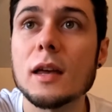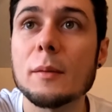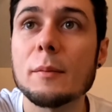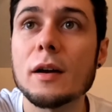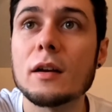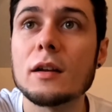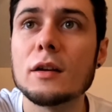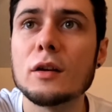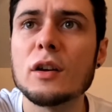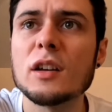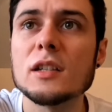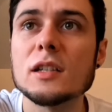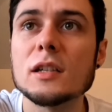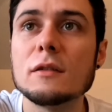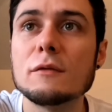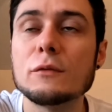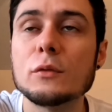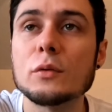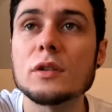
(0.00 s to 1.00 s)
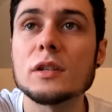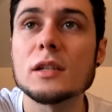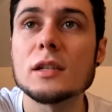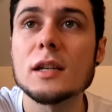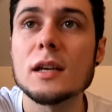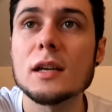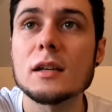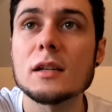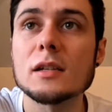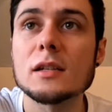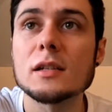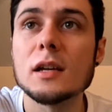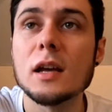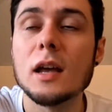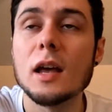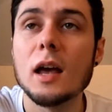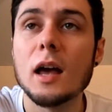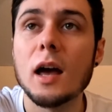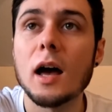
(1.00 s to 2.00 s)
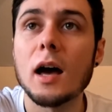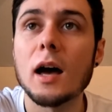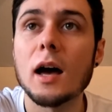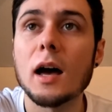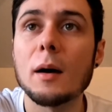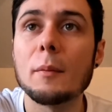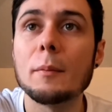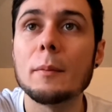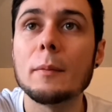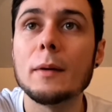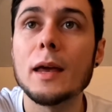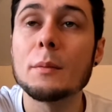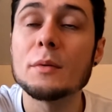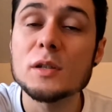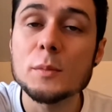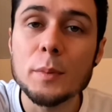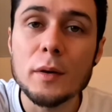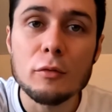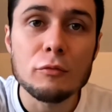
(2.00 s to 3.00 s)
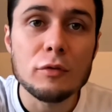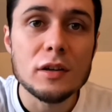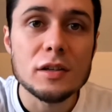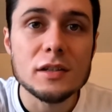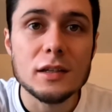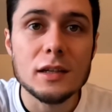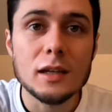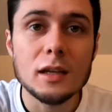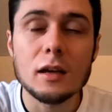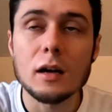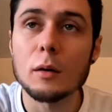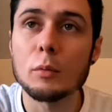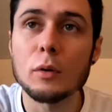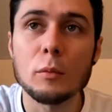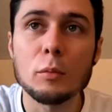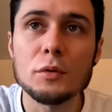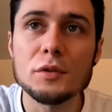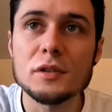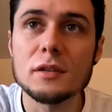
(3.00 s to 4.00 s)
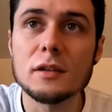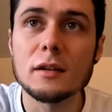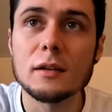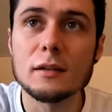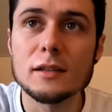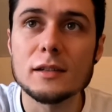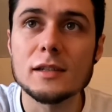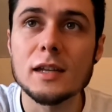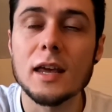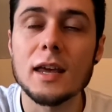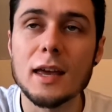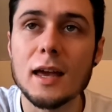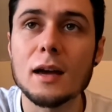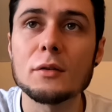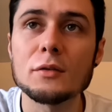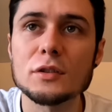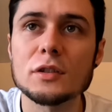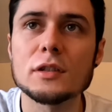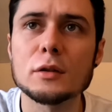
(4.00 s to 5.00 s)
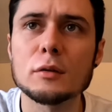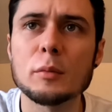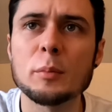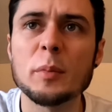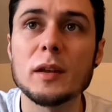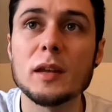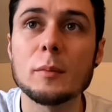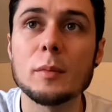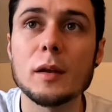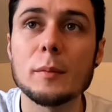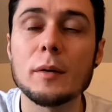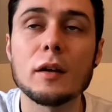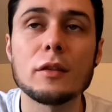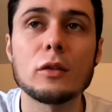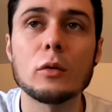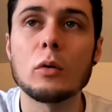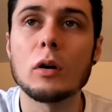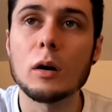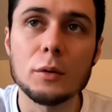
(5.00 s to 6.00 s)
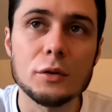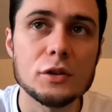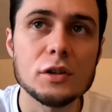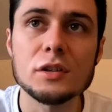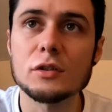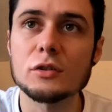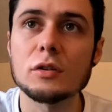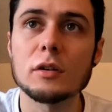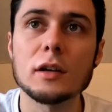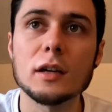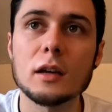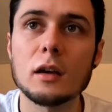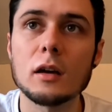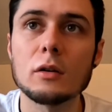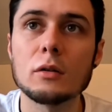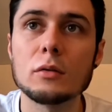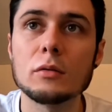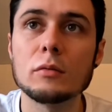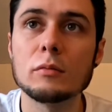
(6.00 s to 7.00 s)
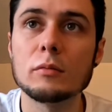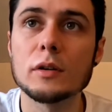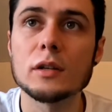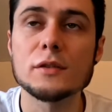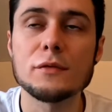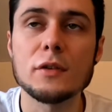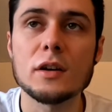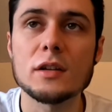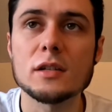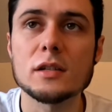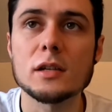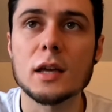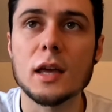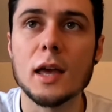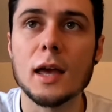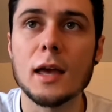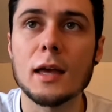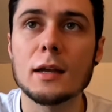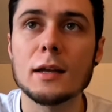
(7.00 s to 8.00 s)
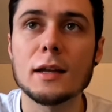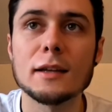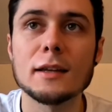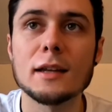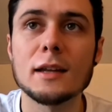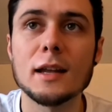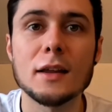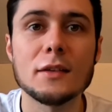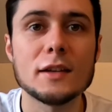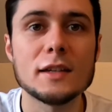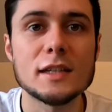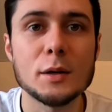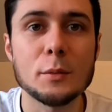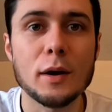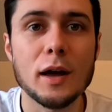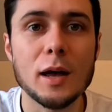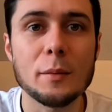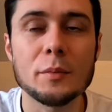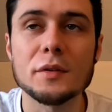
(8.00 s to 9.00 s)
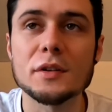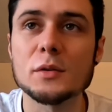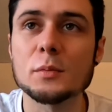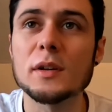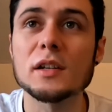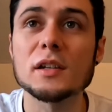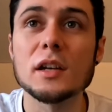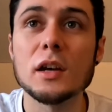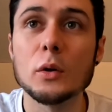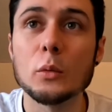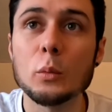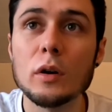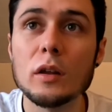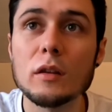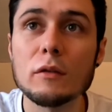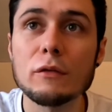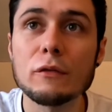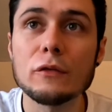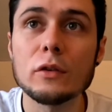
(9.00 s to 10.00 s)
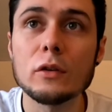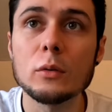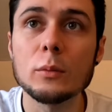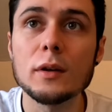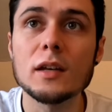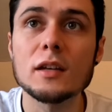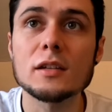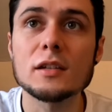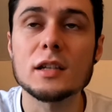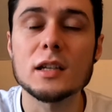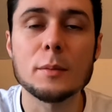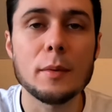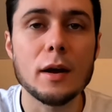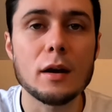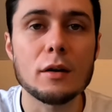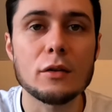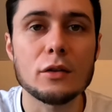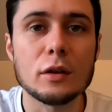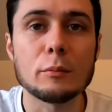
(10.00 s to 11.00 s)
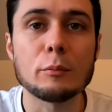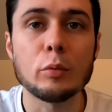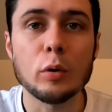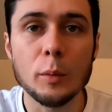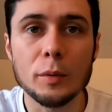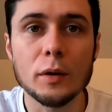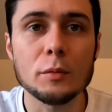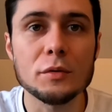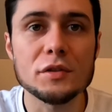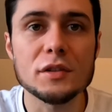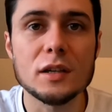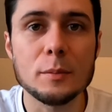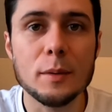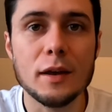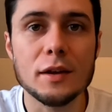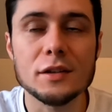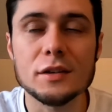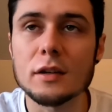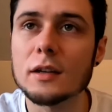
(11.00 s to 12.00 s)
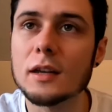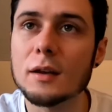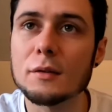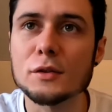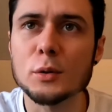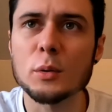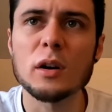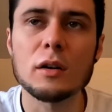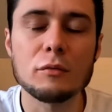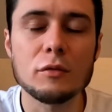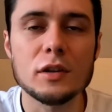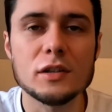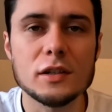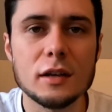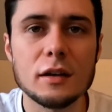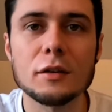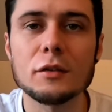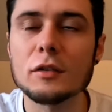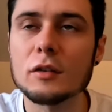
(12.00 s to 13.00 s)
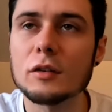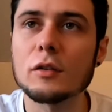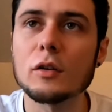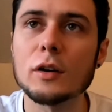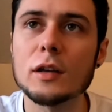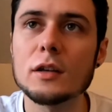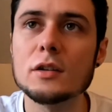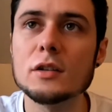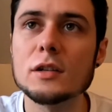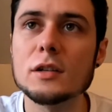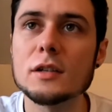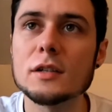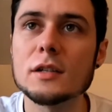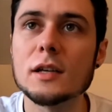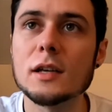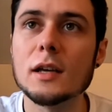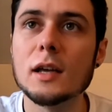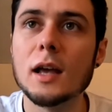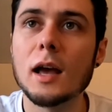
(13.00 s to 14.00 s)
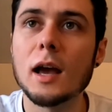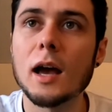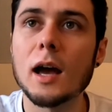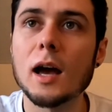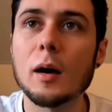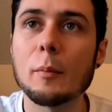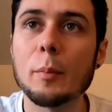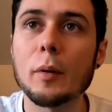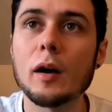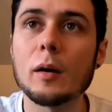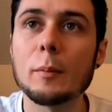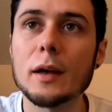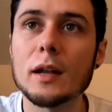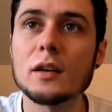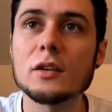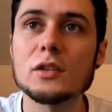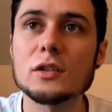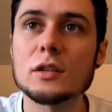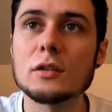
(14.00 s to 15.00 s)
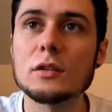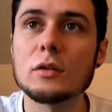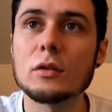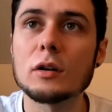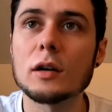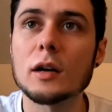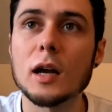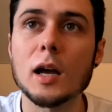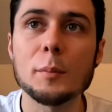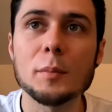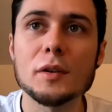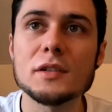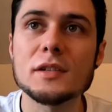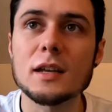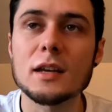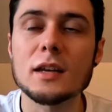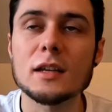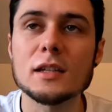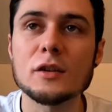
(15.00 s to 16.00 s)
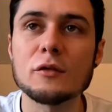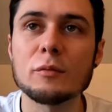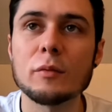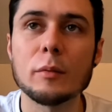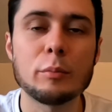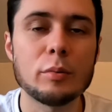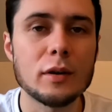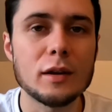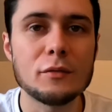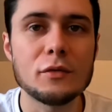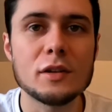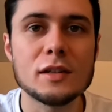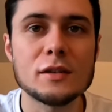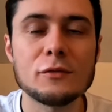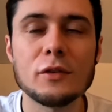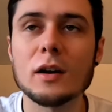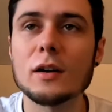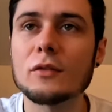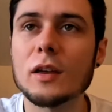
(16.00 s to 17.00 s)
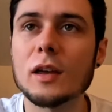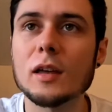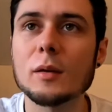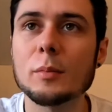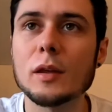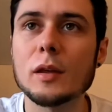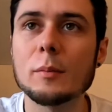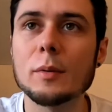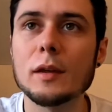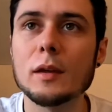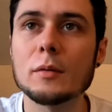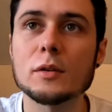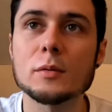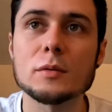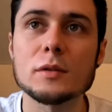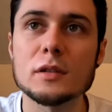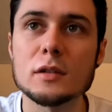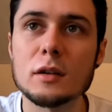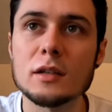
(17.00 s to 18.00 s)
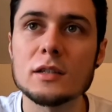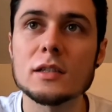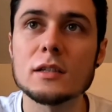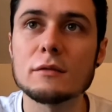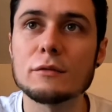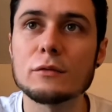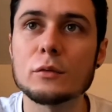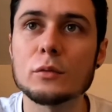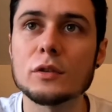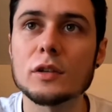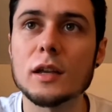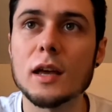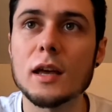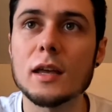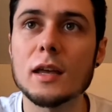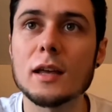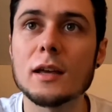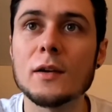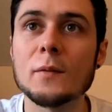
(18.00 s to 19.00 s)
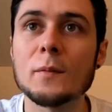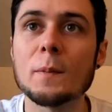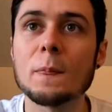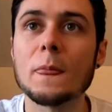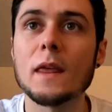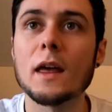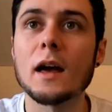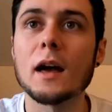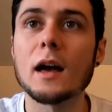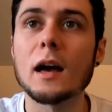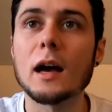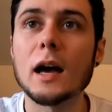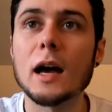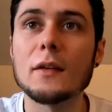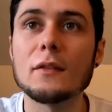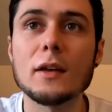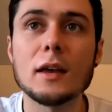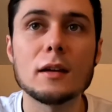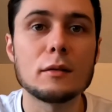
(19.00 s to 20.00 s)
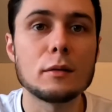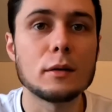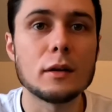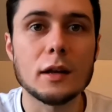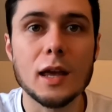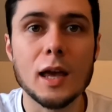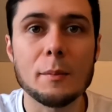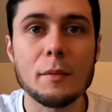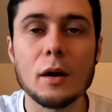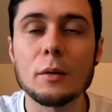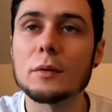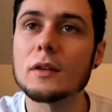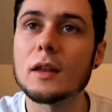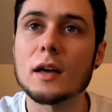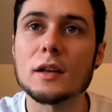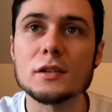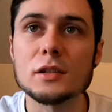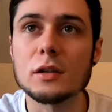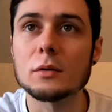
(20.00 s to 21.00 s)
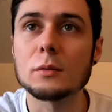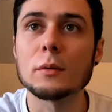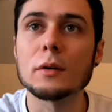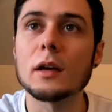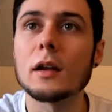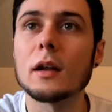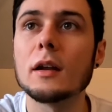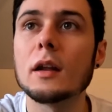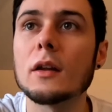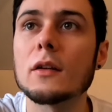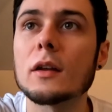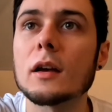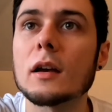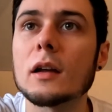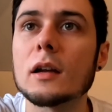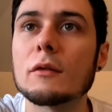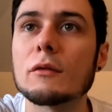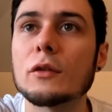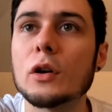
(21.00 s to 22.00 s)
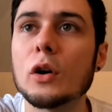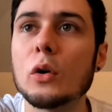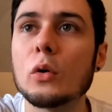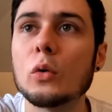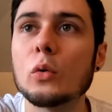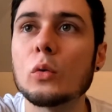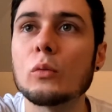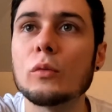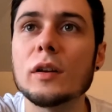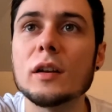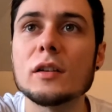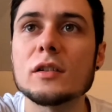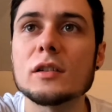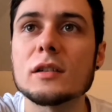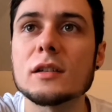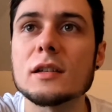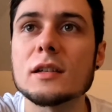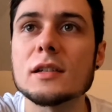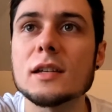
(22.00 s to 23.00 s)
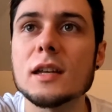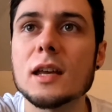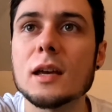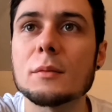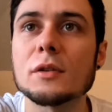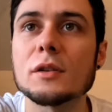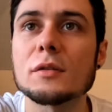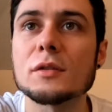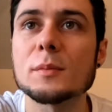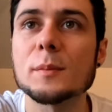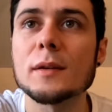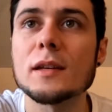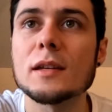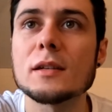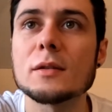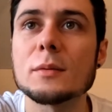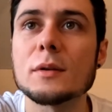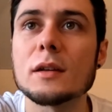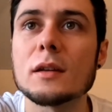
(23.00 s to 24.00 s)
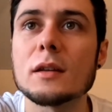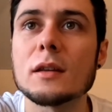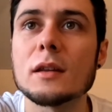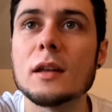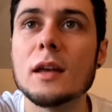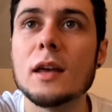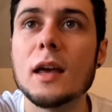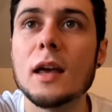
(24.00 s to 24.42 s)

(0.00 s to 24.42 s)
Came out in 19:46. It was a bit risky. I wasn't setting out to do a PB, but I thought I'll just try and go as fast as I can and then see what happens, which with a few weeks to the marathon probably wasn't the best idea. It was quite risky. I could have got injured, but I managed to knock a couple of seconds off my previous 5k PB, which was 19:48, and then came out with that. So another kind of goal reached this year, which I was pleased with.